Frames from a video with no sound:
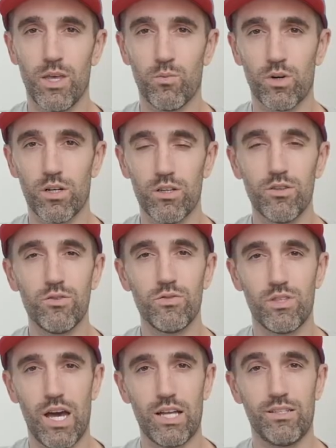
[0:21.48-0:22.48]
and we're gonna
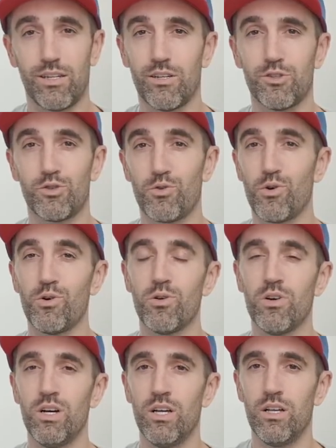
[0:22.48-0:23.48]
use that to
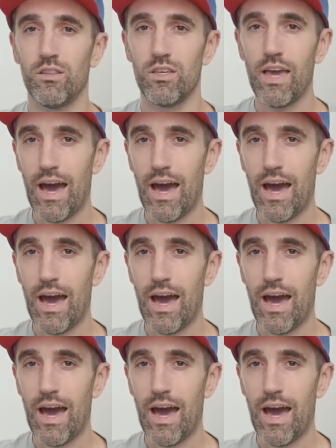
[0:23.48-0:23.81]
control the